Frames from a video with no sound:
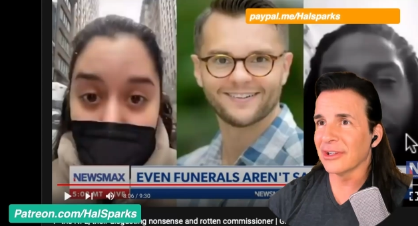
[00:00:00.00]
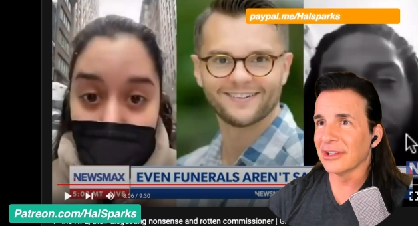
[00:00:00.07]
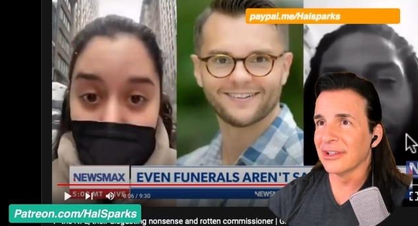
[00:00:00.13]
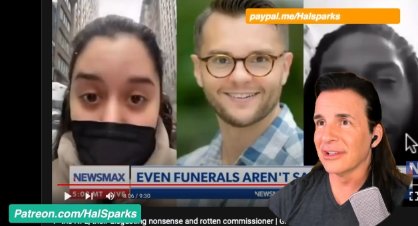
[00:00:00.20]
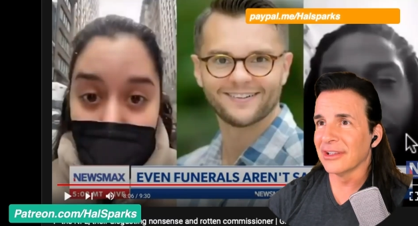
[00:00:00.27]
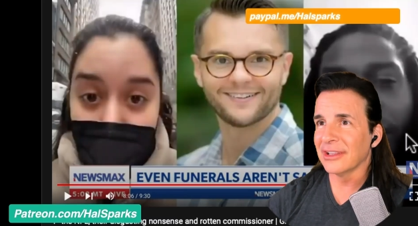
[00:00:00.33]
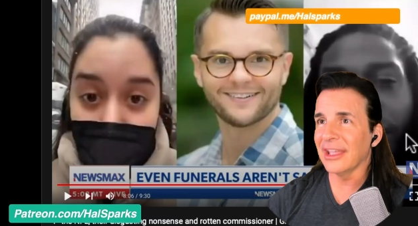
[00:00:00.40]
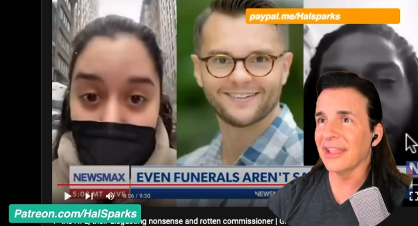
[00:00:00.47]

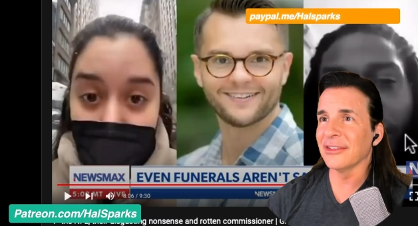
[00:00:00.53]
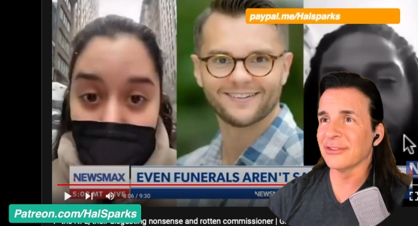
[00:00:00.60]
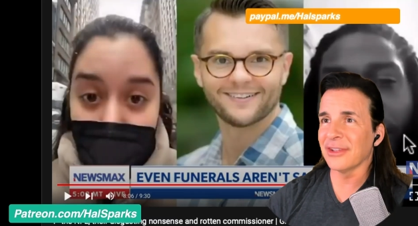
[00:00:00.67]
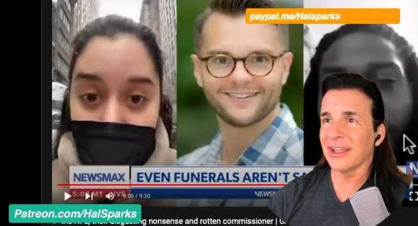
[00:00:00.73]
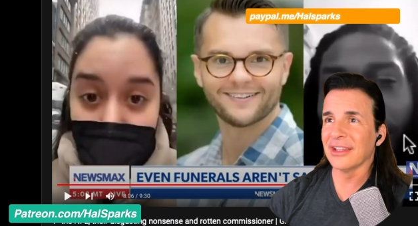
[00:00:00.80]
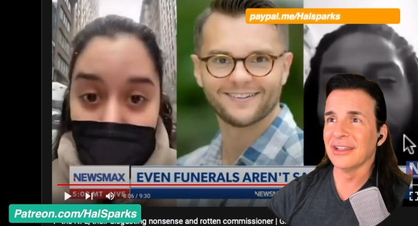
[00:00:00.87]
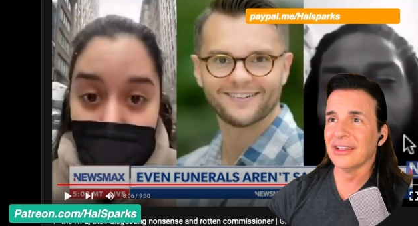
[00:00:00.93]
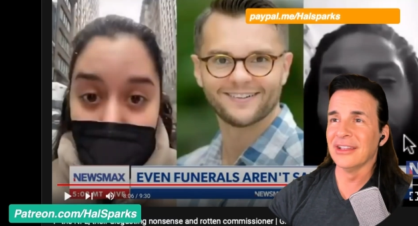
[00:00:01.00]
Speaker 1: Yeah, this guy.
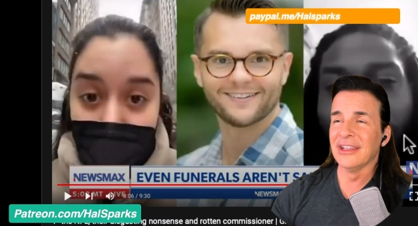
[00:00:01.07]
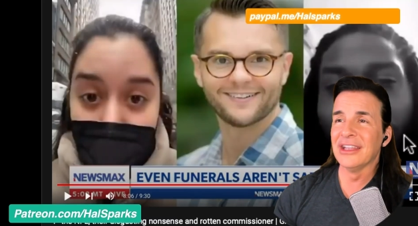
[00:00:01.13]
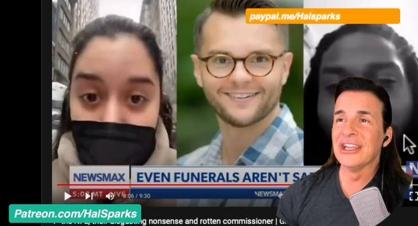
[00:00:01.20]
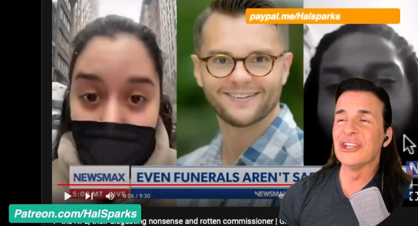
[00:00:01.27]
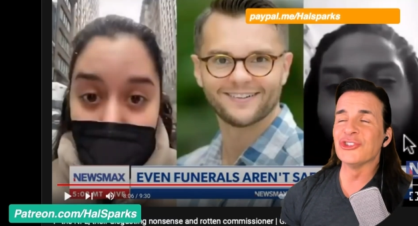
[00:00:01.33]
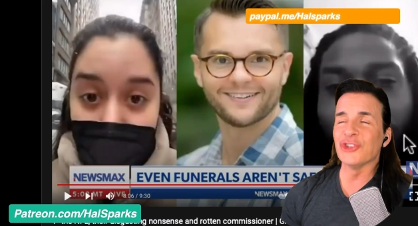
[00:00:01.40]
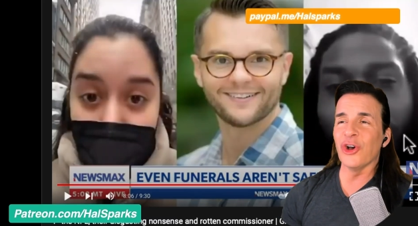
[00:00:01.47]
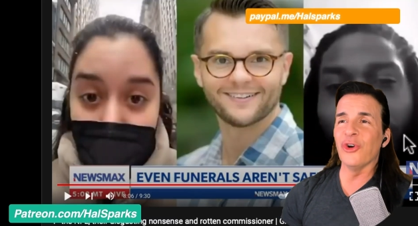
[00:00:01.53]

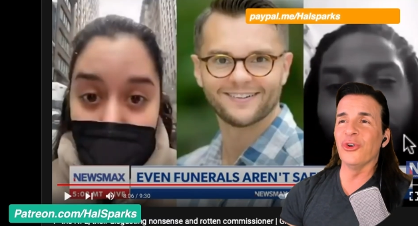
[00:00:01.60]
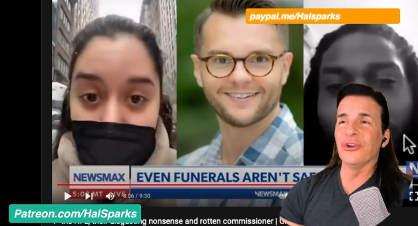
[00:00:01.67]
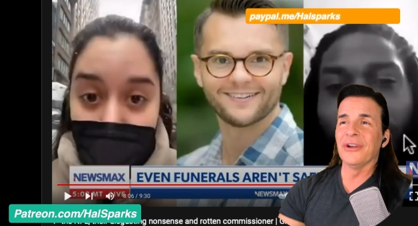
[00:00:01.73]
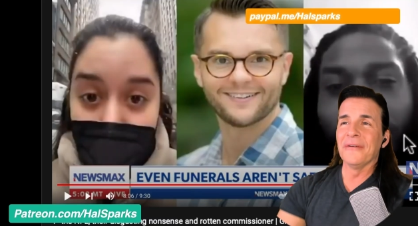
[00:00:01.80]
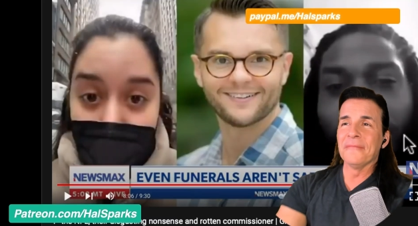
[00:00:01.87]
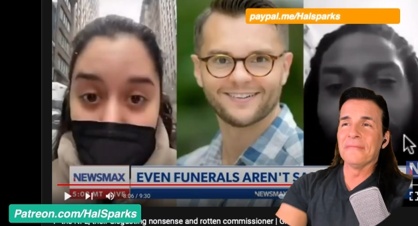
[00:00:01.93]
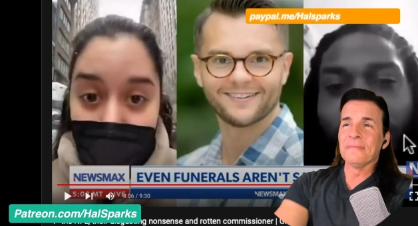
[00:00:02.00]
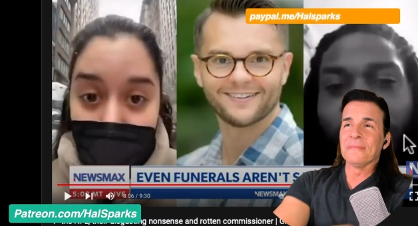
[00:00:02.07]
So
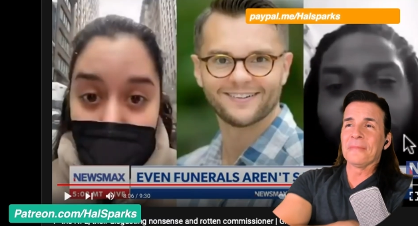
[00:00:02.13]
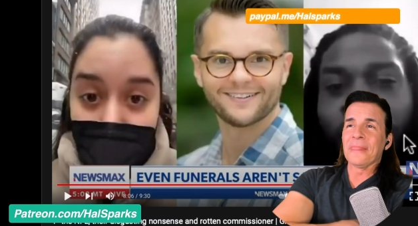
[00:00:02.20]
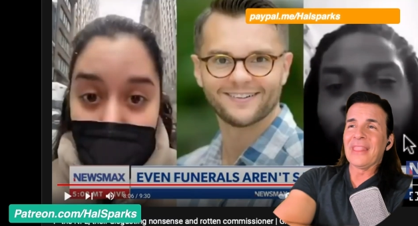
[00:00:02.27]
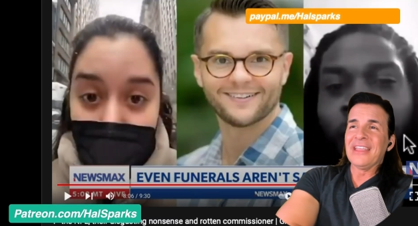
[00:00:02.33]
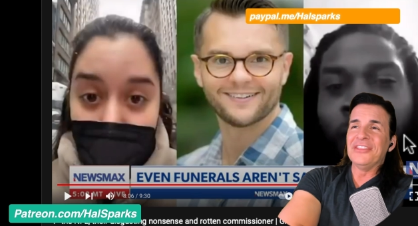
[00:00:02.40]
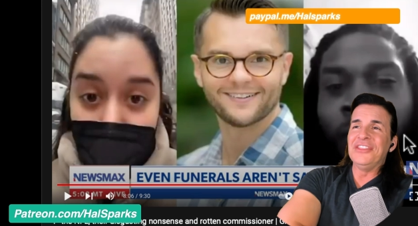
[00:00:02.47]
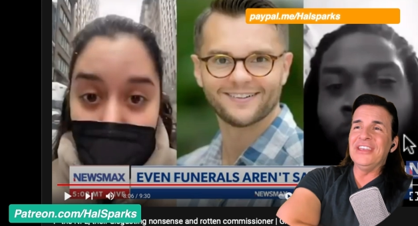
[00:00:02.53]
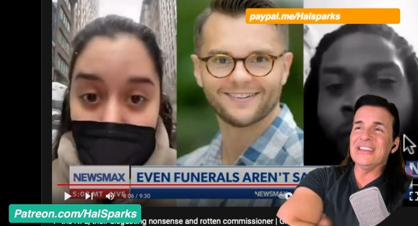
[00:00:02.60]

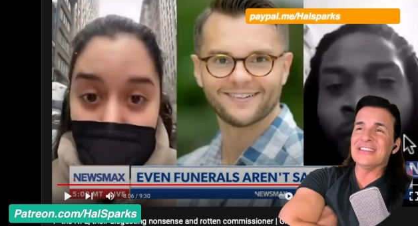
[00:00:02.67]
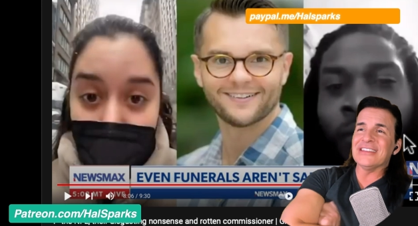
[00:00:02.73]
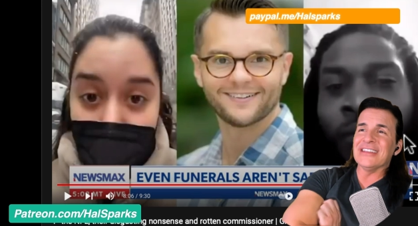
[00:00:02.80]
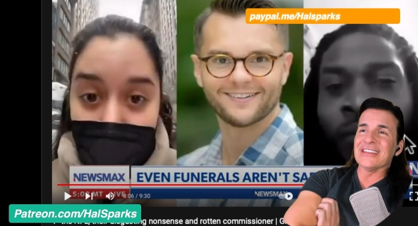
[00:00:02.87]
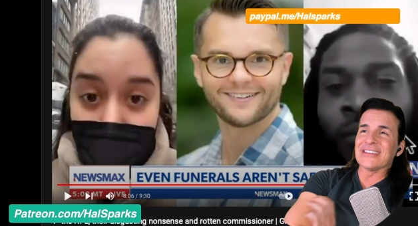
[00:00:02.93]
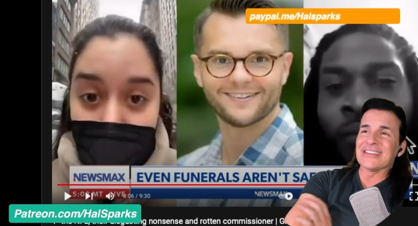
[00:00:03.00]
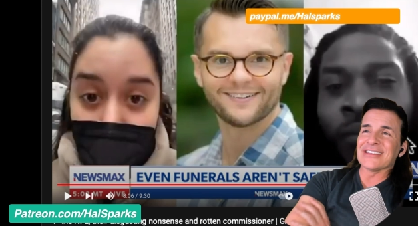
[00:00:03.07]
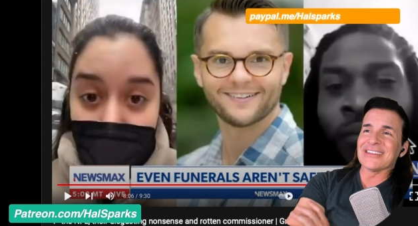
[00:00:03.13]
this
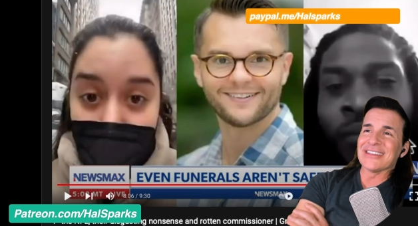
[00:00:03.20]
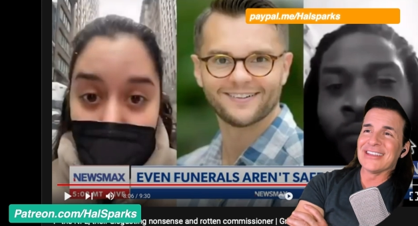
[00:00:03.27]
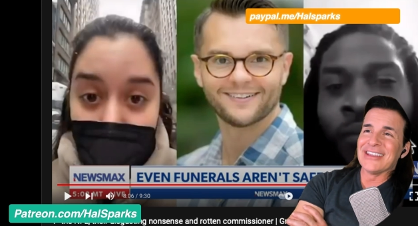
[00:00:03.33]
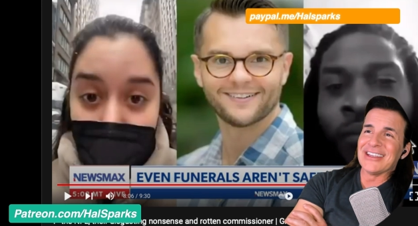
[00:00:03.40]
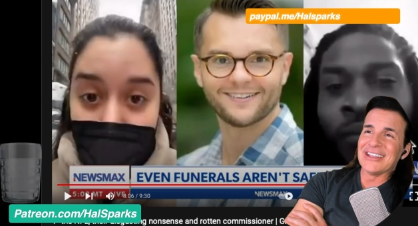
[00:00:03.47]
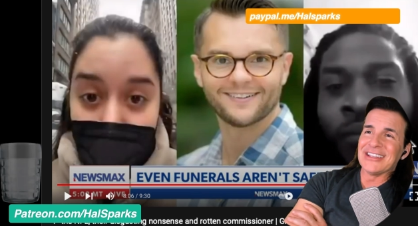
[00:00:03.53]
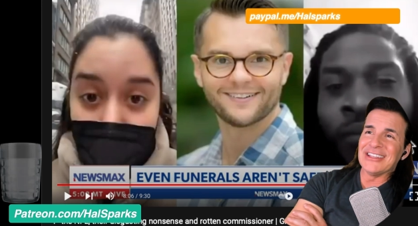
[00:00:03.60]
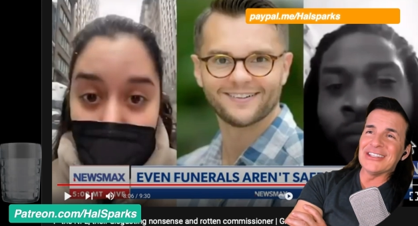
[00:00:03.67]
is,
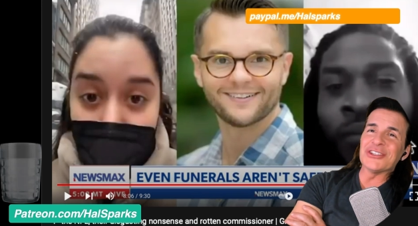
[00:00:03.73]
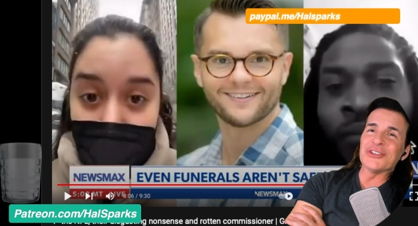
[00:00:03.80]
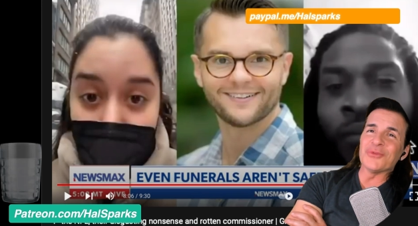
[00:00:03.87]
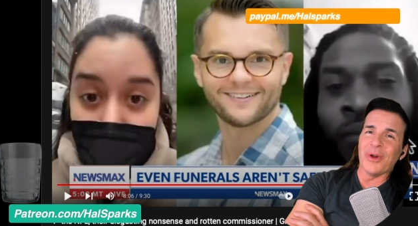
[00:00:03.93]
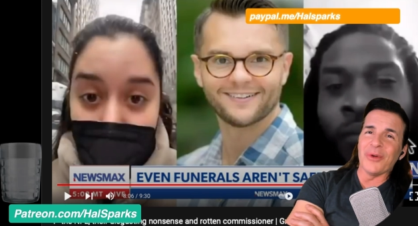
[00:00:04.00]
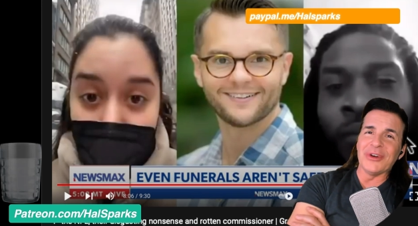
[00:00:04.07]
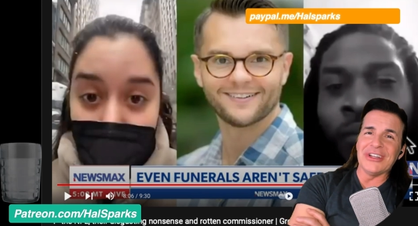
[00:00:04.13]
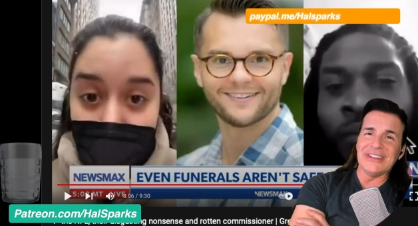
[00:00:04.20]
this is what we're to
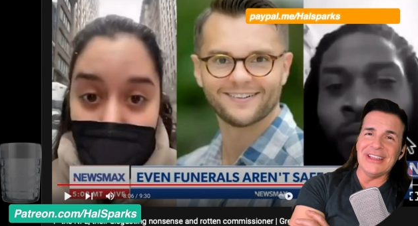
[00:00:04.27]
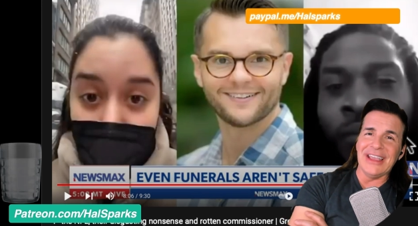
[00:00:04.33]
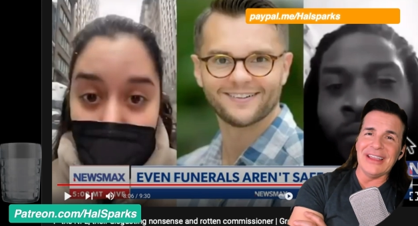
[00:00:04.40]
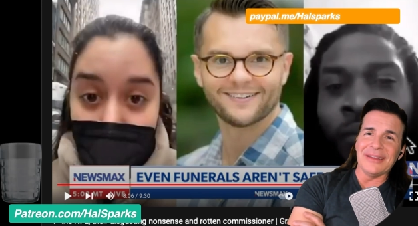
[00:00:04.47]
take.